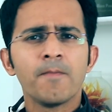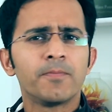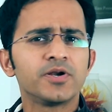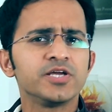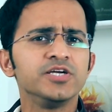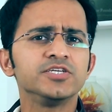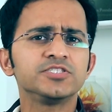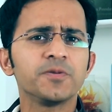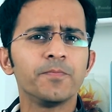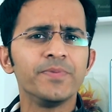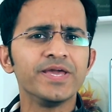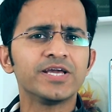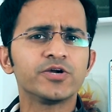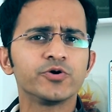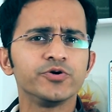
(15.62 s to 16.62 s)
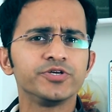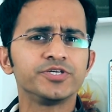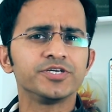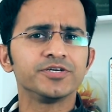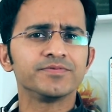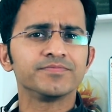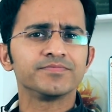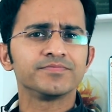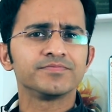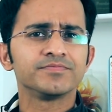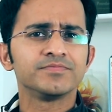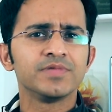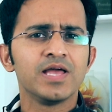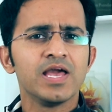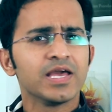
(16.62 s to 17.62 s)
But here's the big question.
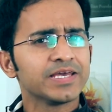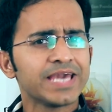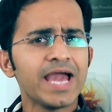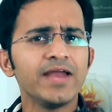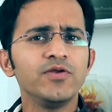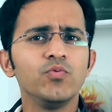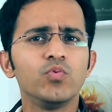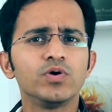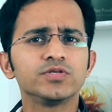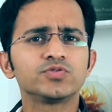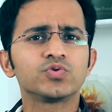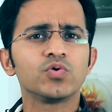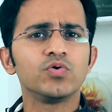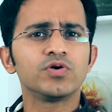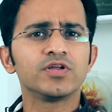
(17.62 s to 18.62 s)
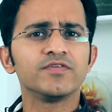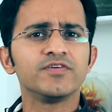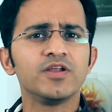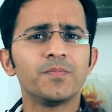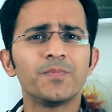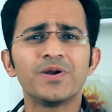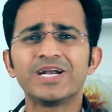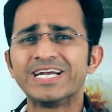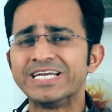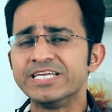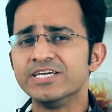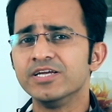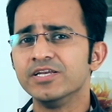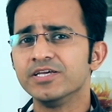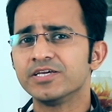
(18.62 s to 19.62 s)
Can one solo developer
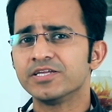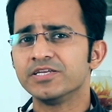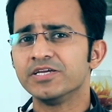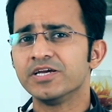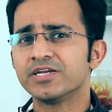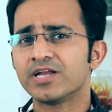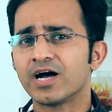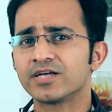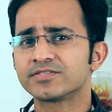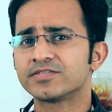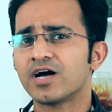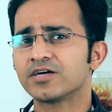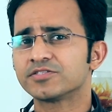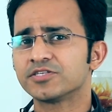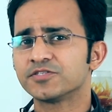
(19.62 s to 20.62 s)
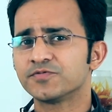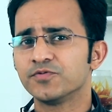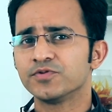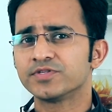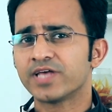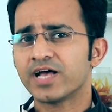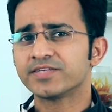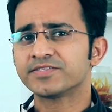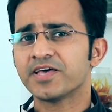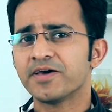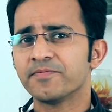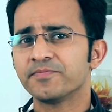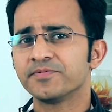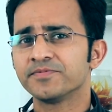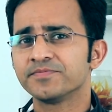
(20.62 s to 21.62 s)
really create a successful SaaS
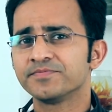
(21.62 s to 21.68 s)
app?